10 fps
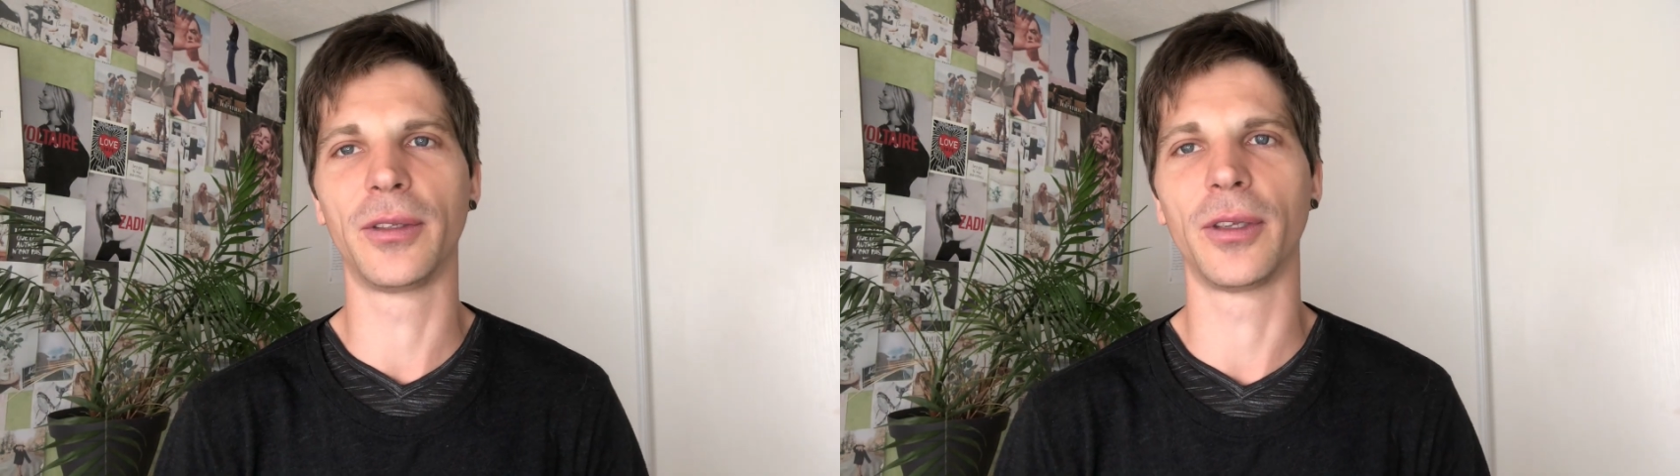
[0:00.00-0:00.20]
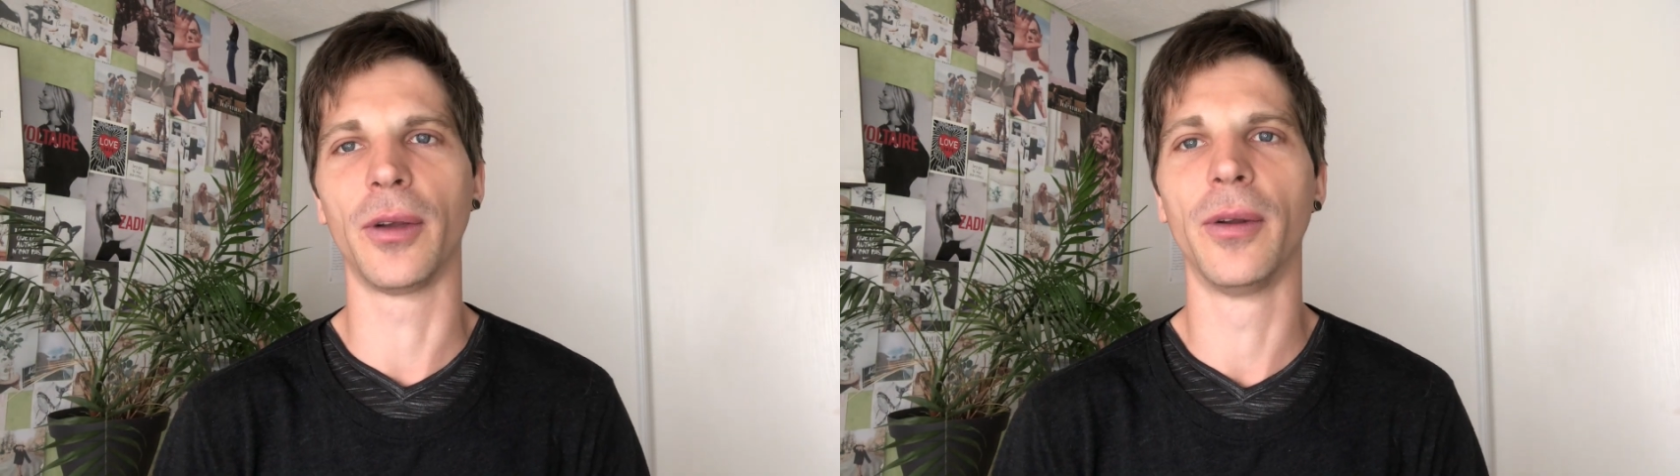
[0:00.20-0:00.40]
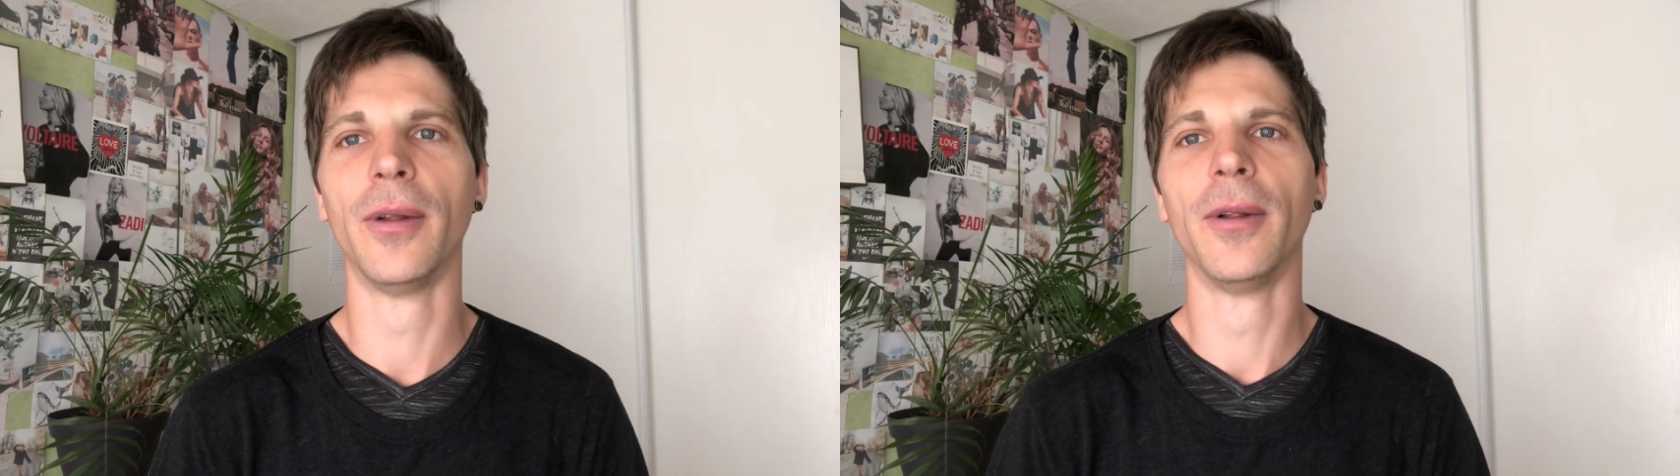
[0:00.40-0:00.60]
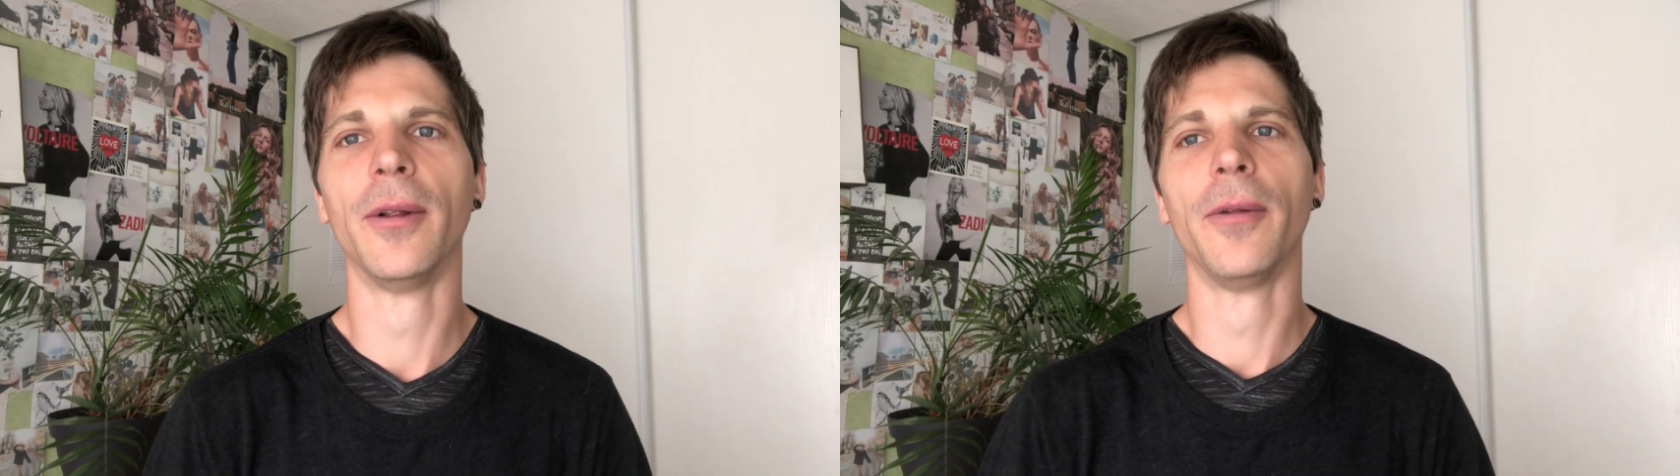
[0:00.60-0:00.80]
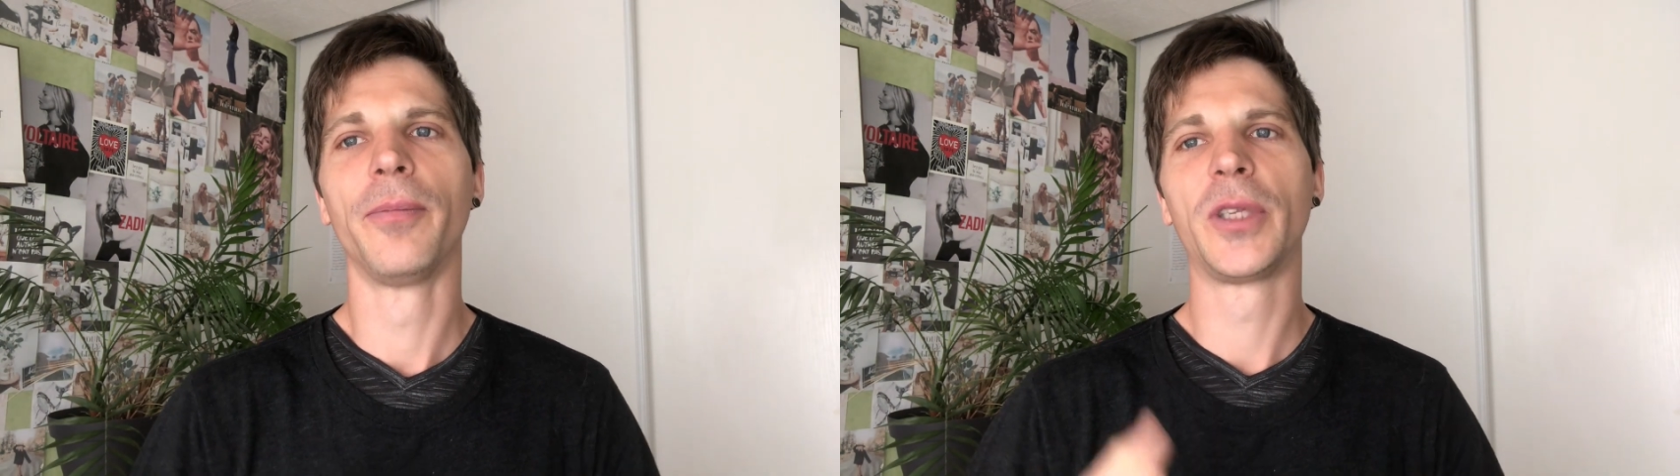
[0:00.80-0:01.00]
So
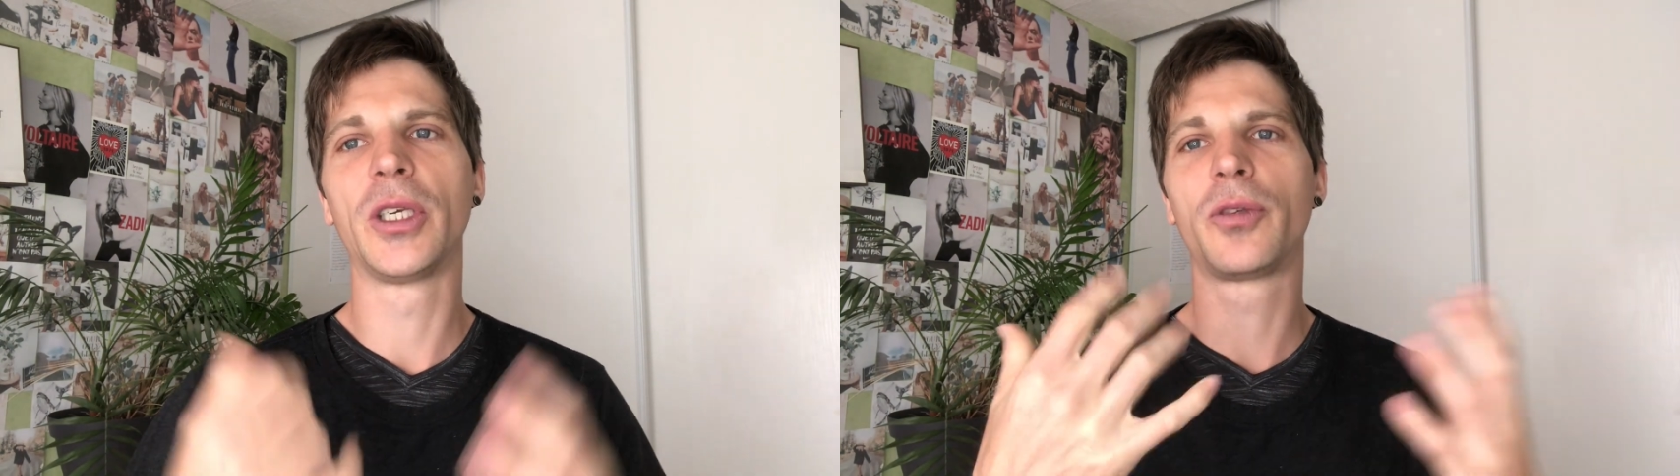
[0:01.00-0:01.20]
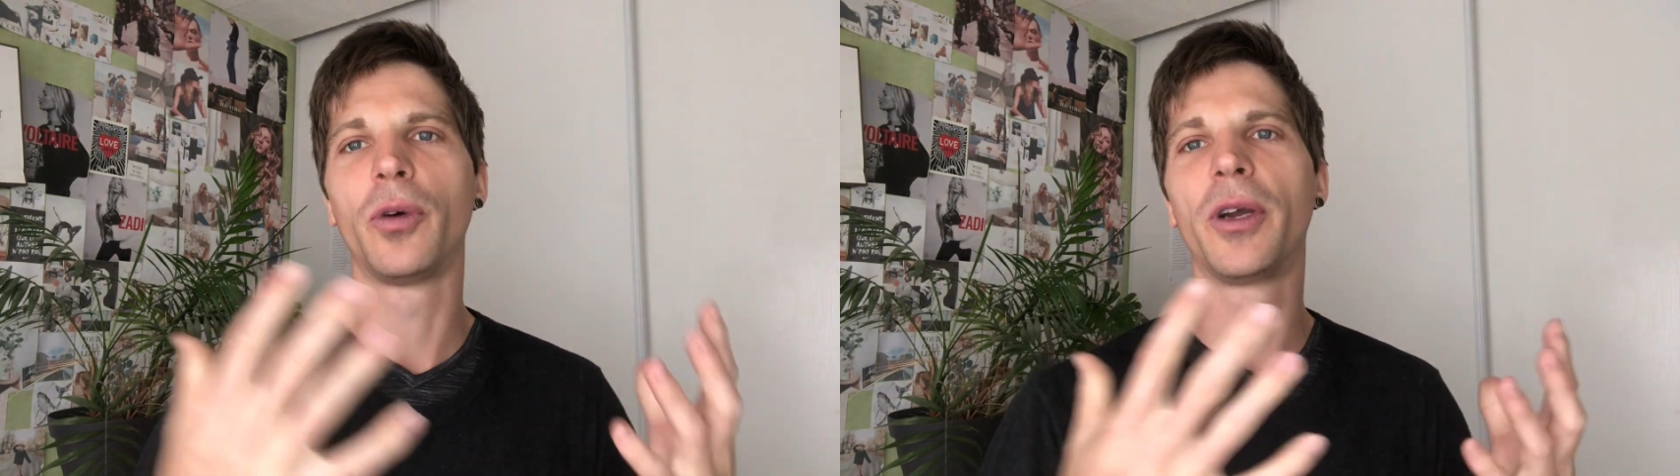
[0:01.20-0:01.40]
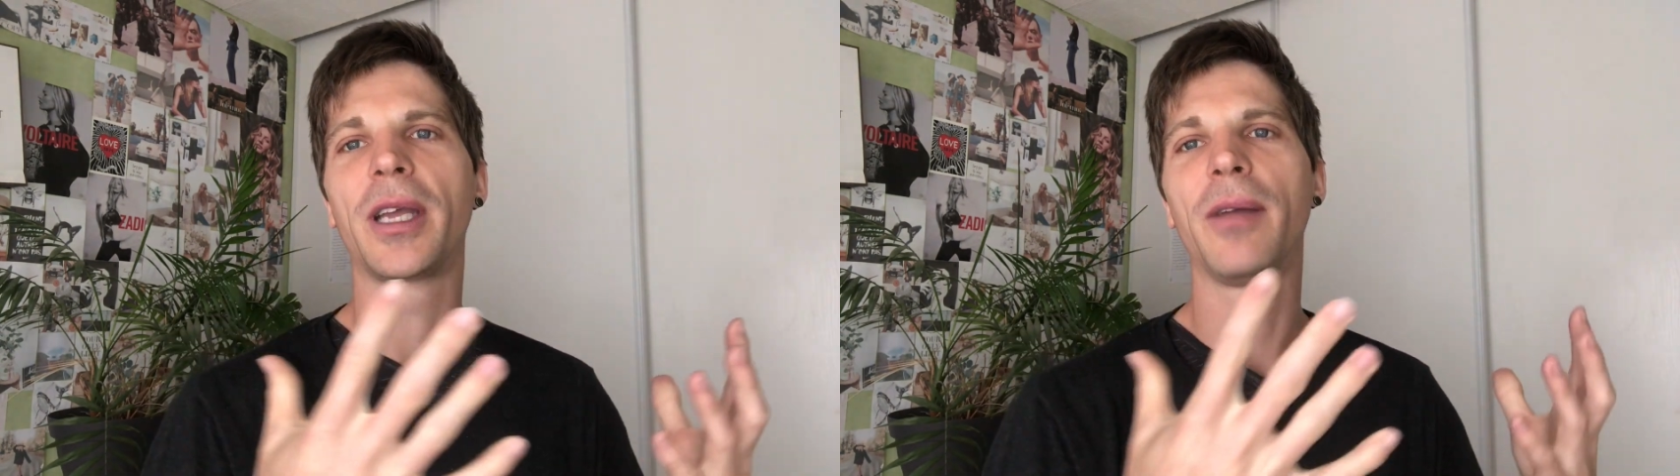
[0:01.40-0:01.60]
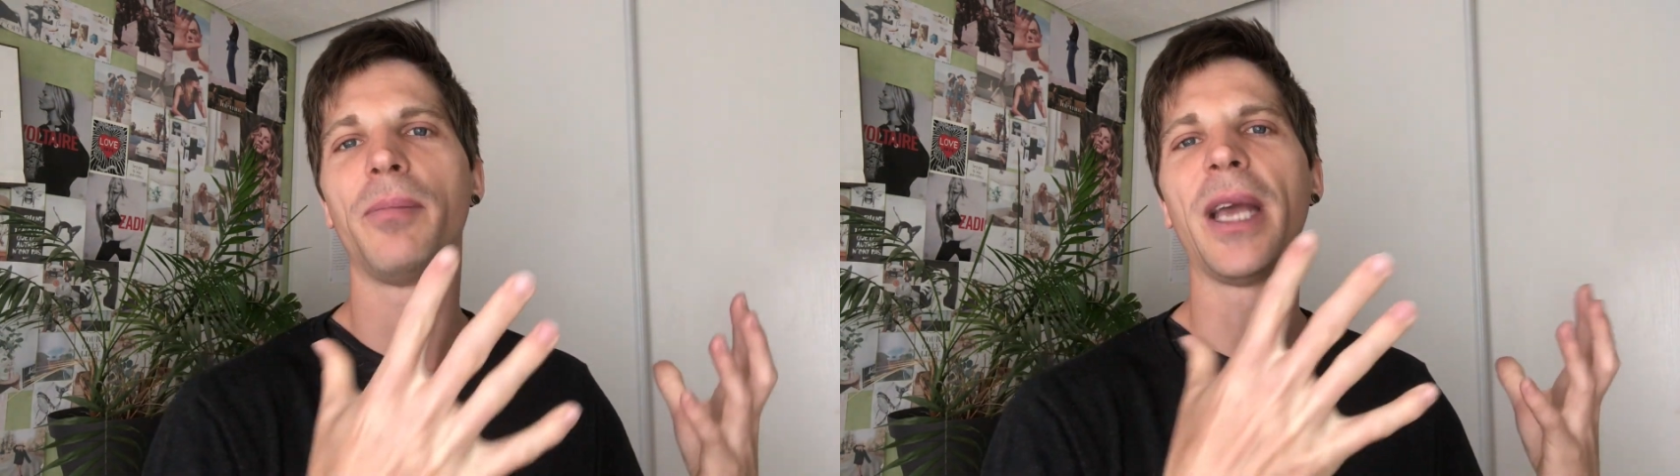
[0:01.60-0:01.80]
just working,